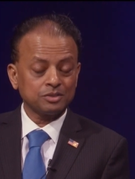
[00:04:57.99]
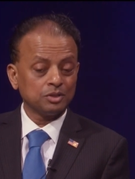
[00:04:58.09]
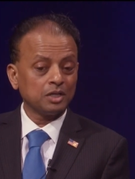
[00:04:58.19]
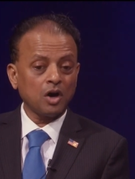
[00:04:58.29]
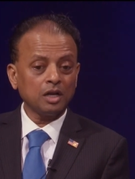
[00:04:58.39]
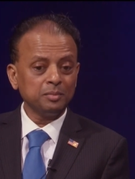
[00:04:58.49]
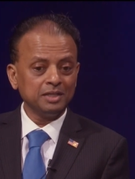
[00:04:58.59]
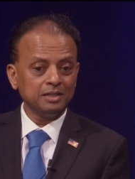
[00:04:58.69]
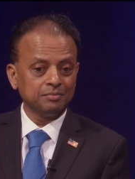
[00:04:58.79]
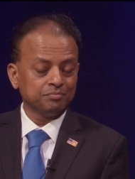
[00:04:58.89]
So the
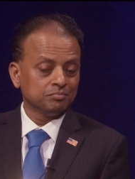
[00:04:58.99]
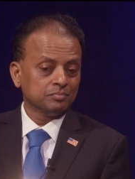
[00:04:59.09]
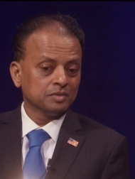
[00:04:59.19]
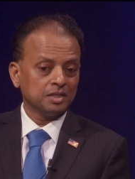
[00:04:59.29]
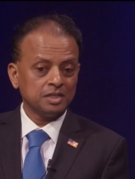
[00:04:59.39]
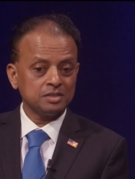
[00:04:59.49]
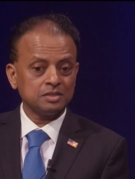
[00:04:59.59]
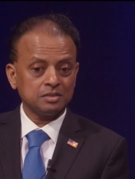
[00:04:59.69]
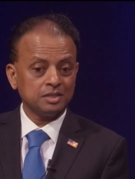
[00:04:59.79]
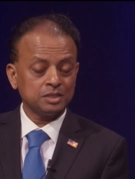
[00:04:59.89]
economy
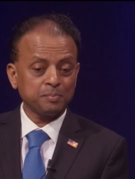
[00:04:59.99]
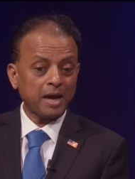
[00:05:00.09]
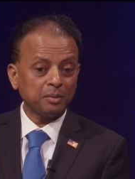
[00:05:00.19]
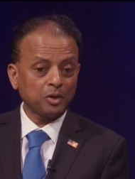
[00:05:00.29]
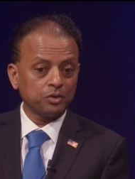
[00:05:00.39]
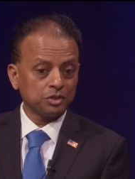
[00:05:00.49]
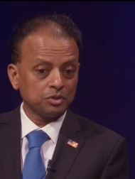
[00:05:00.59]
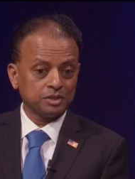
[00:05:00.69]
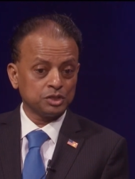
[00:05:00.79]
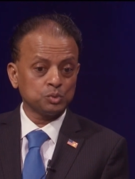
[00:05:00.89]
is, is paramount. You
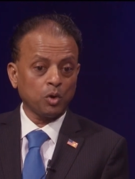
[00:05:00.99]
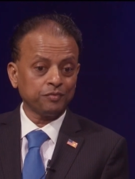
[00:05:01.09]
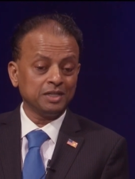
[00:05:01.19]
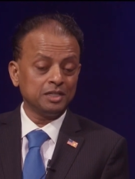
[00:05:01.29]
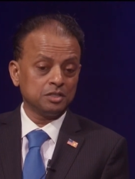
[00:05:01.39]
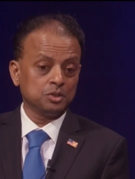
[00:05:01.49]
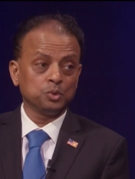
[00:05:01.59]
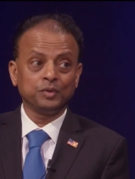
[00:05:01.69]
know, this is what we need to do.